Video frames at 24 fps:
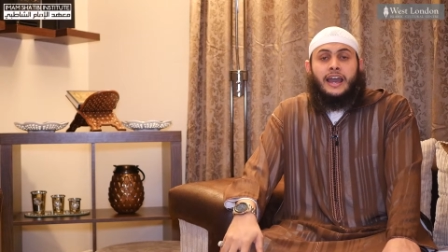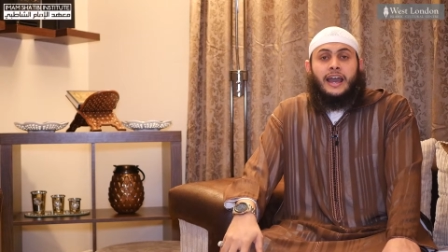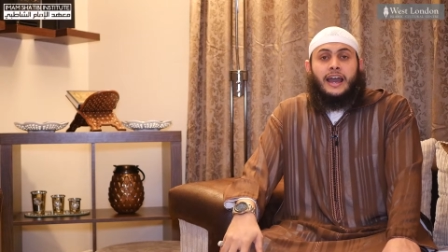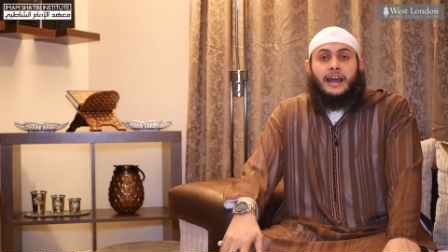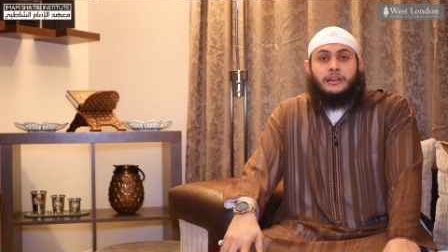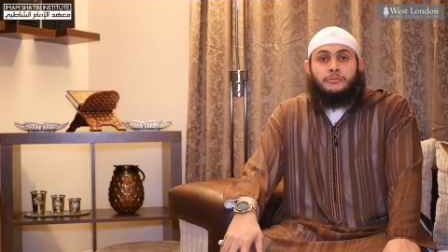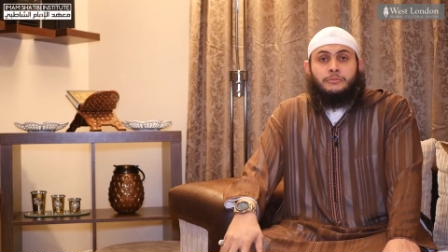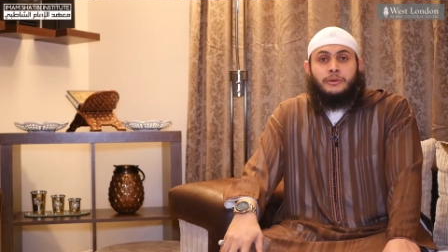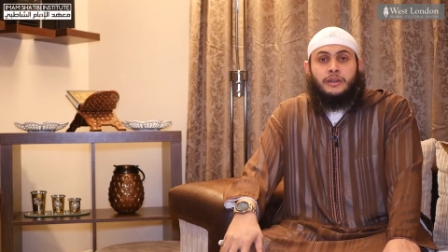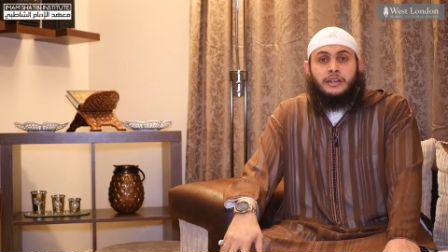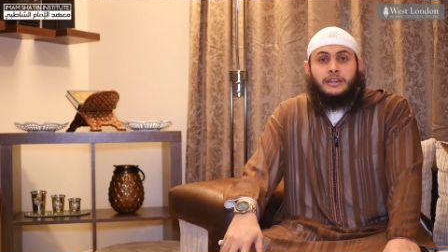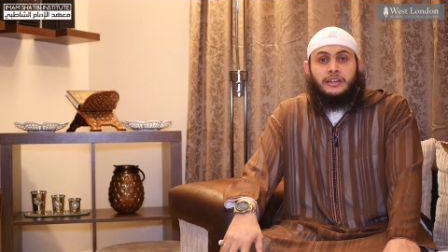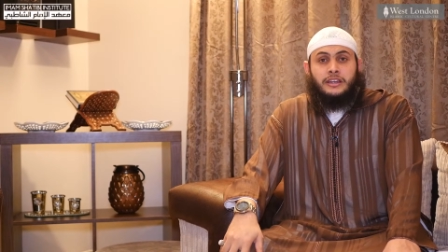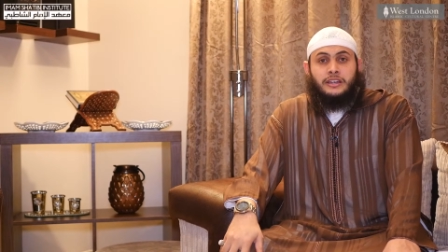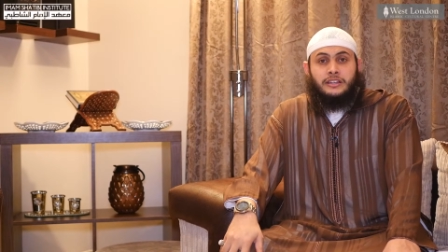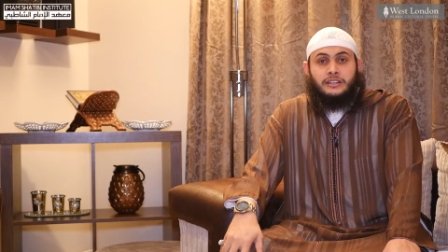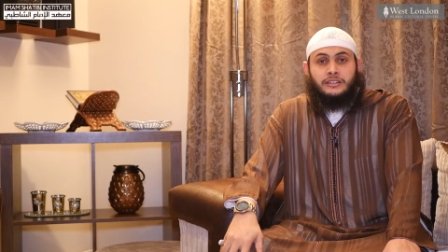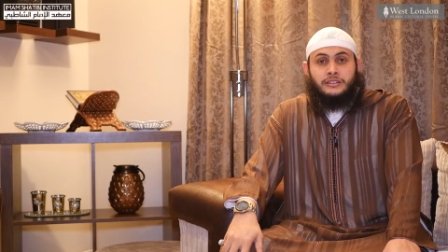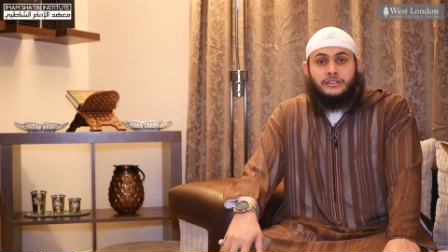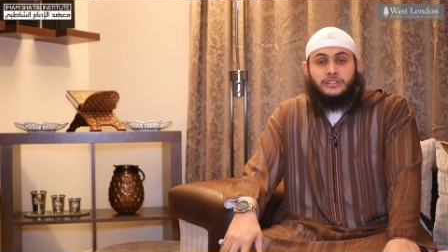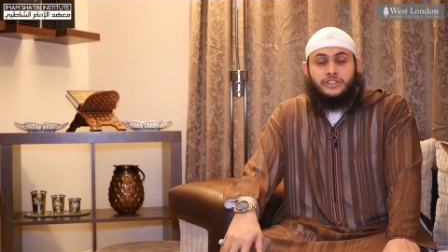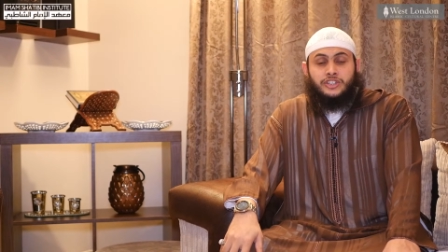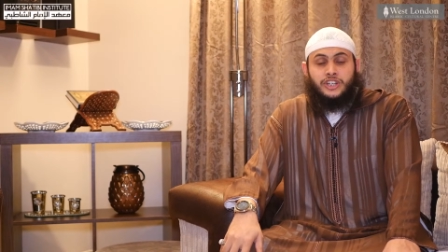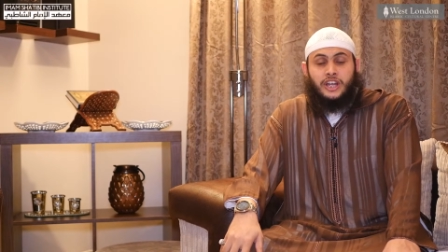and make
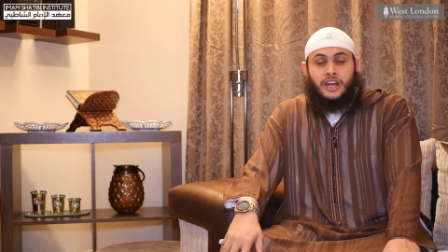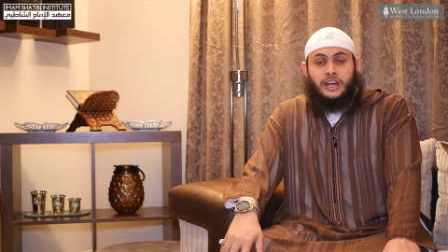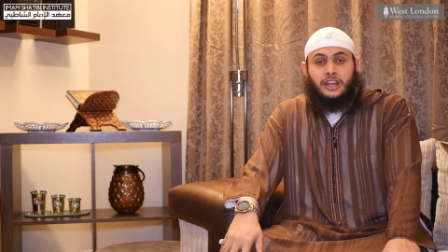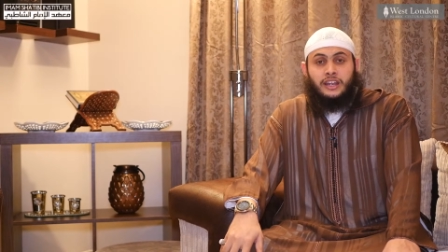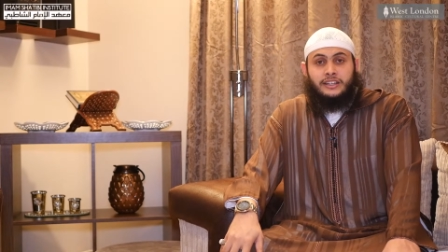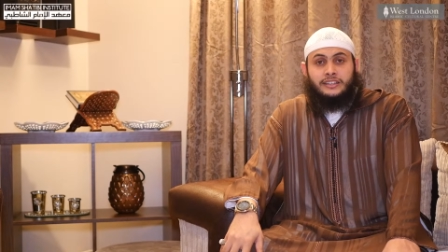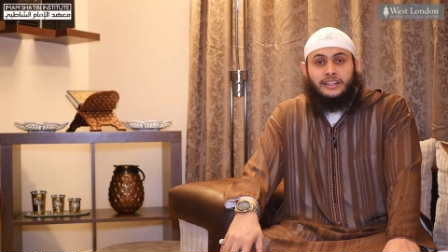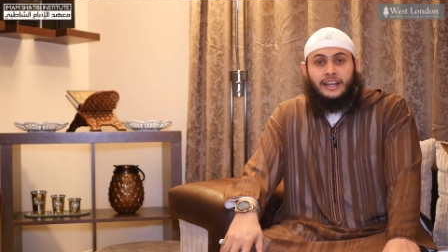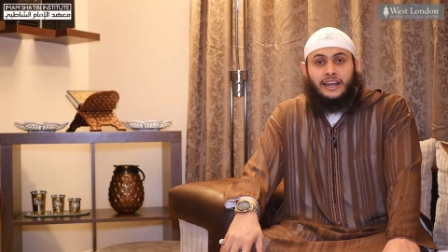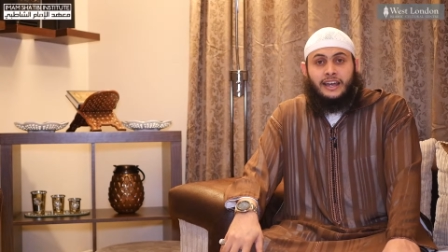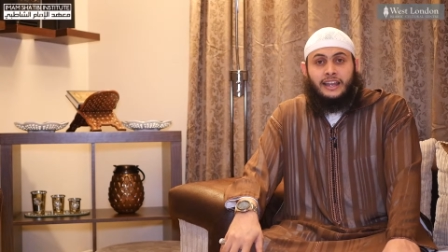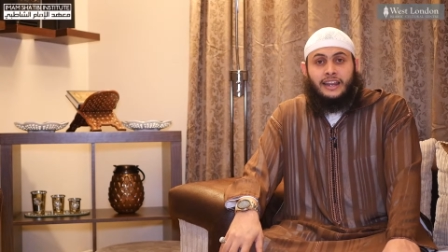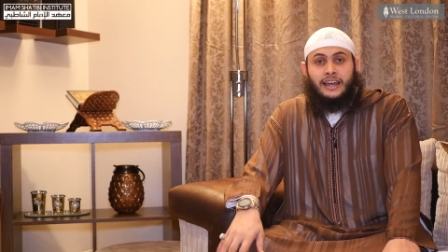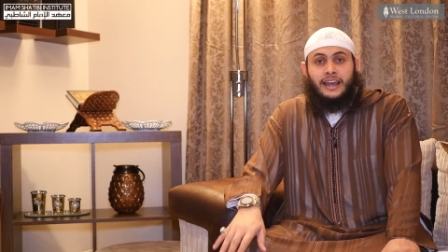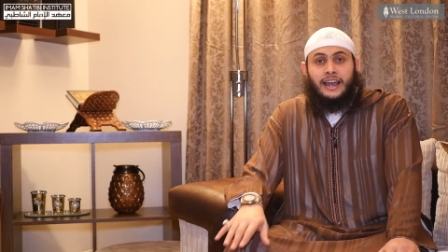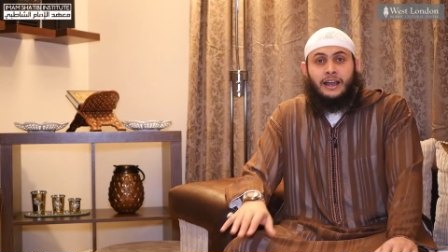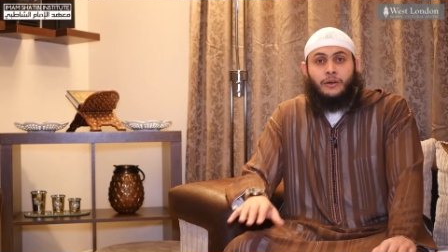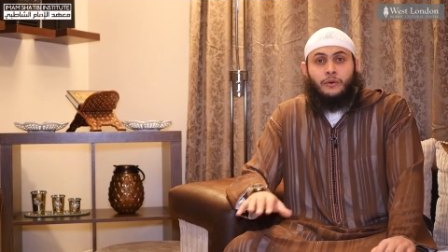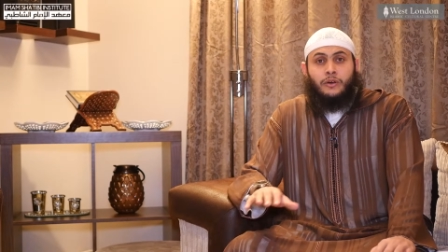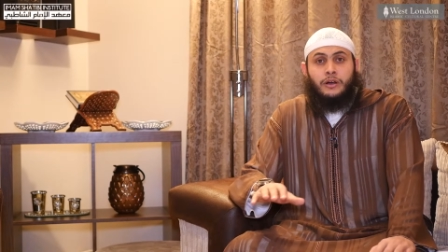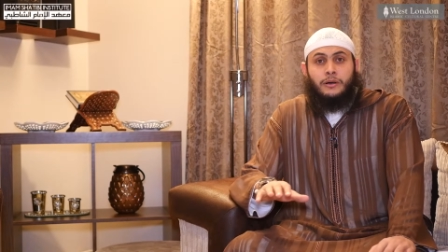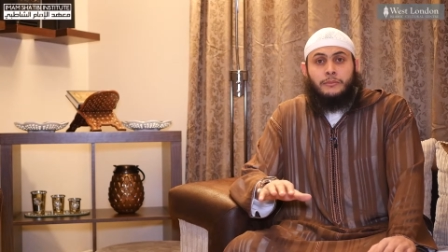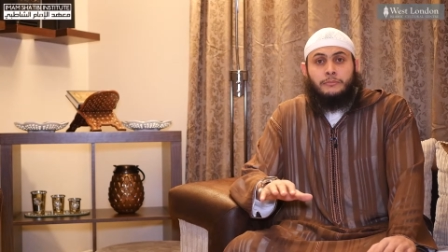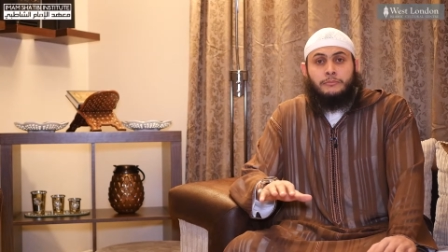it, inshaAllah ta'ala,
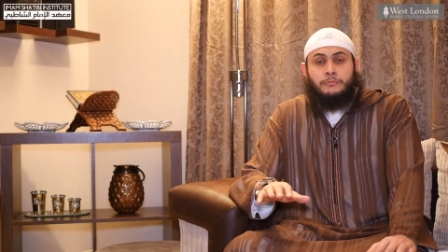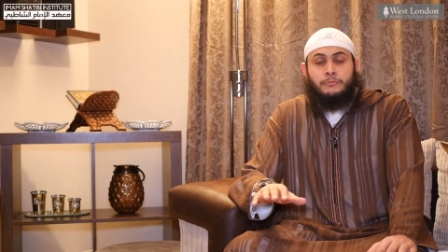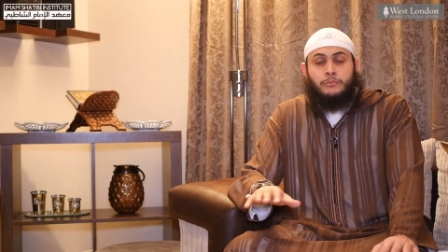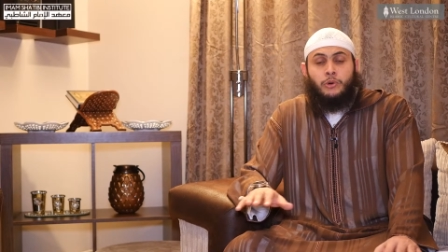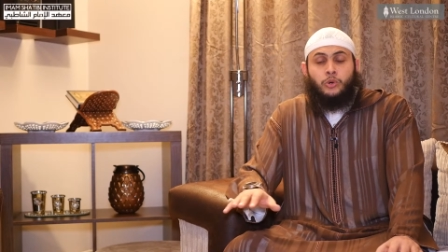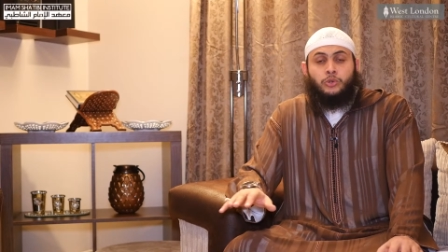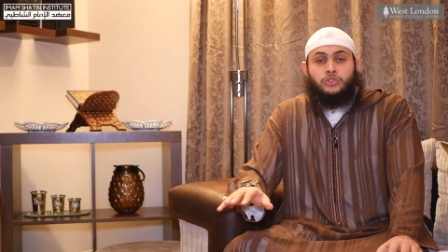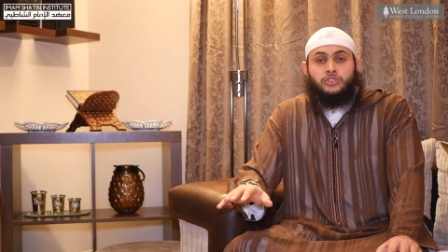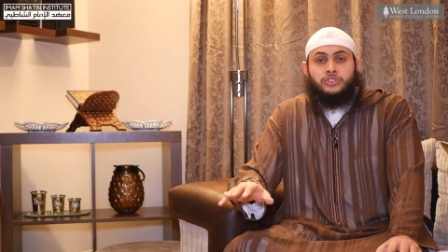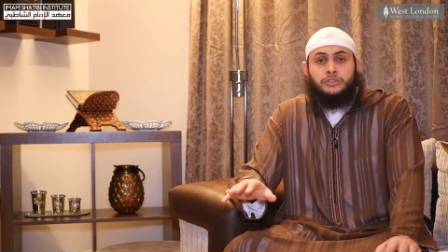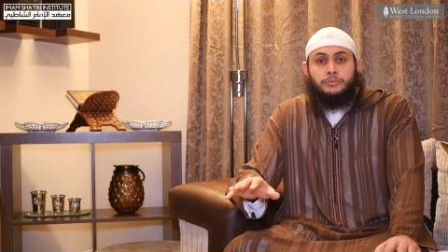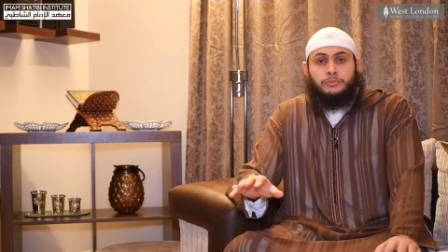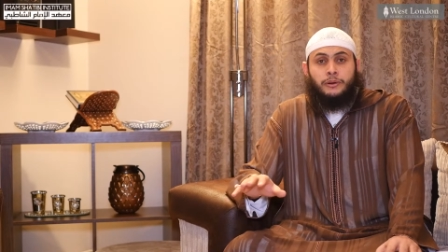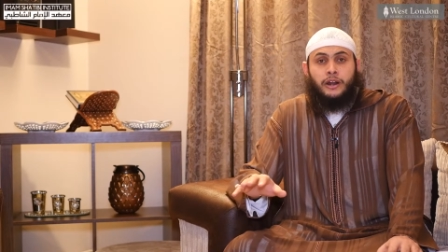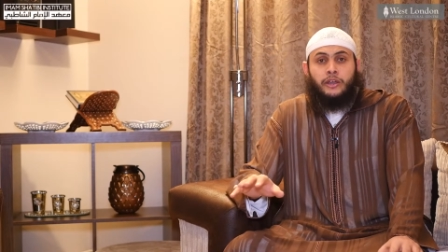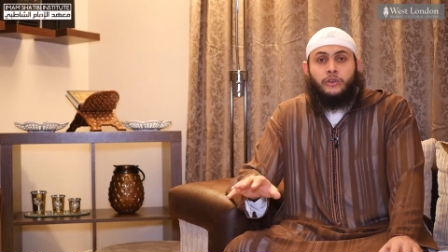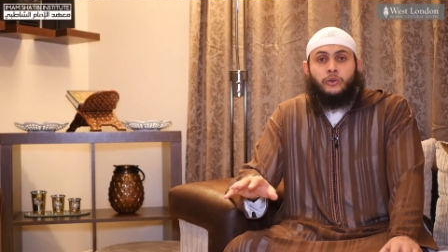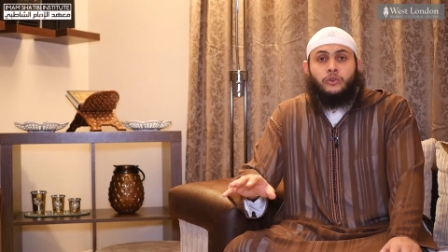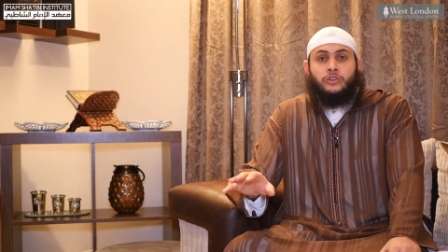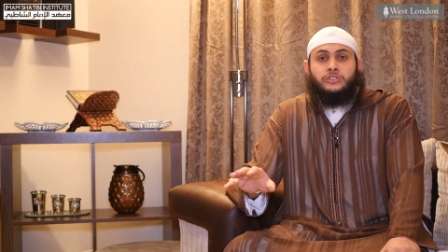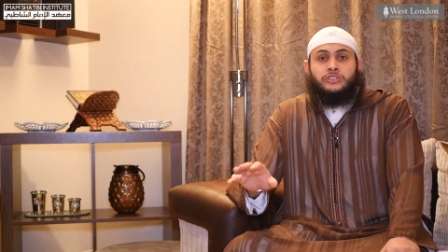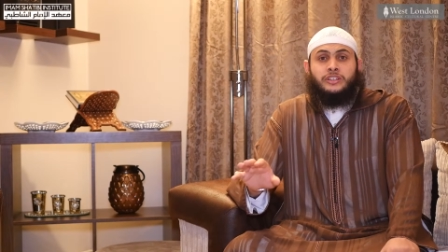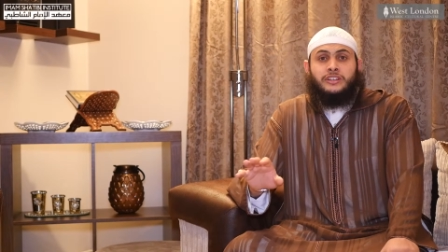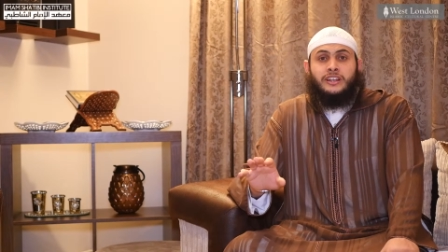our most
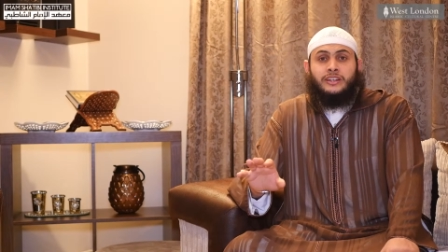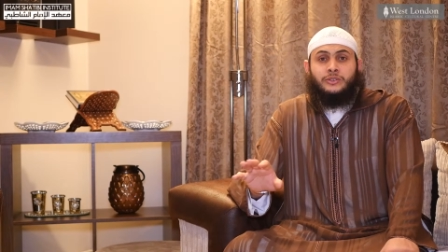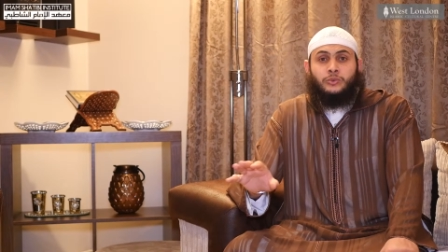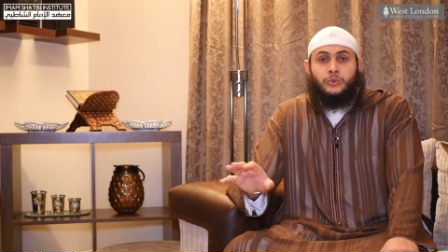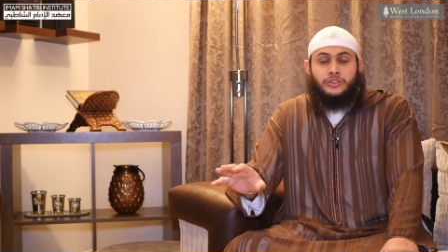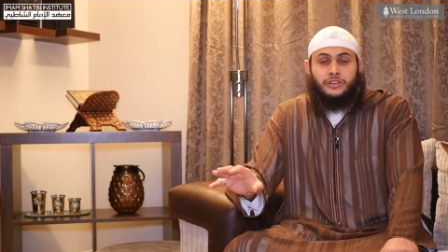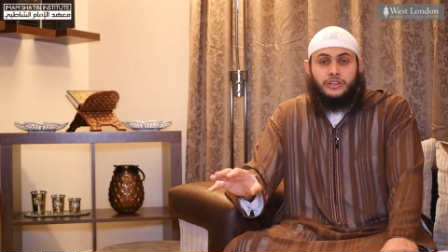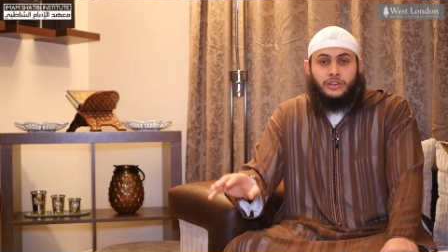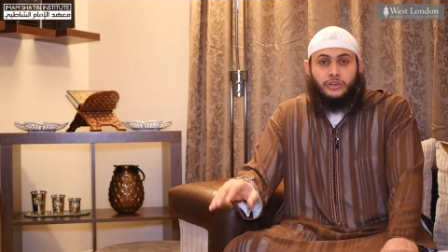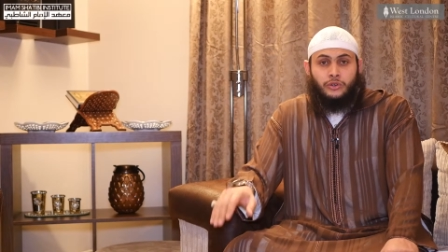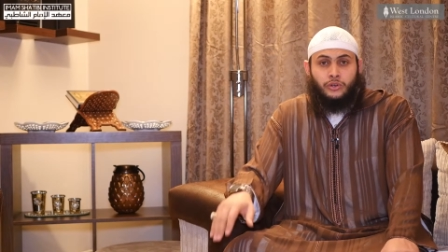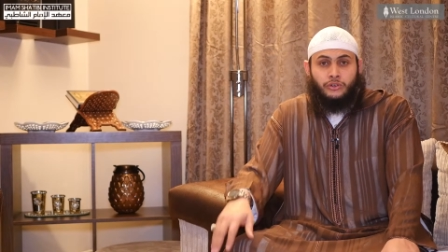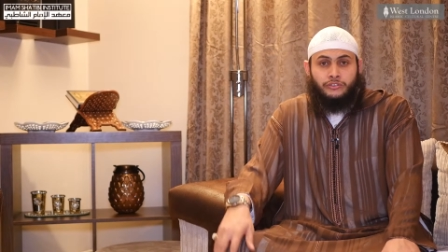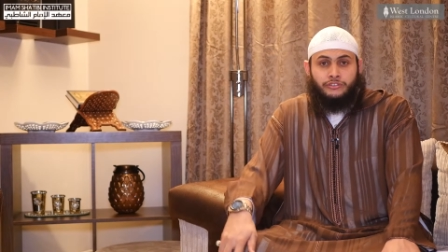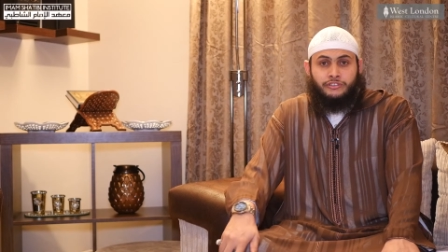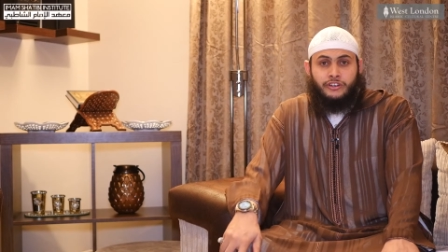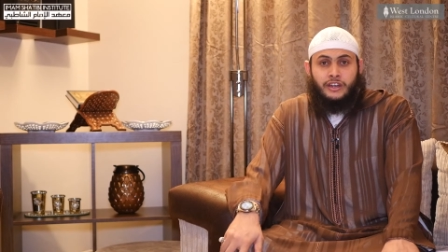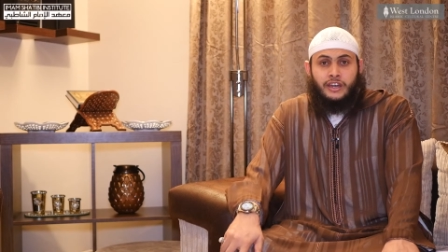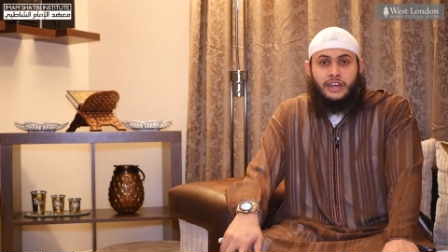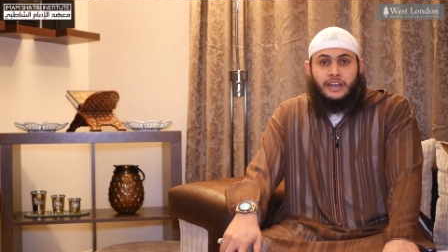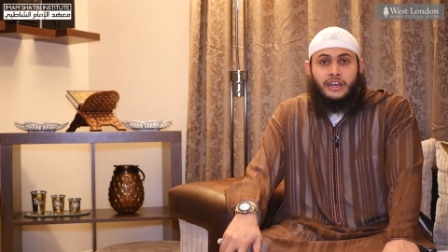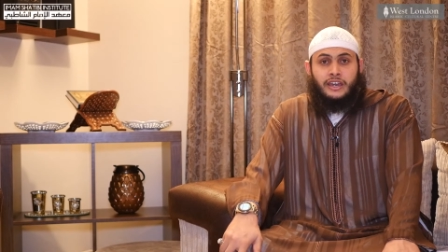priority that we think of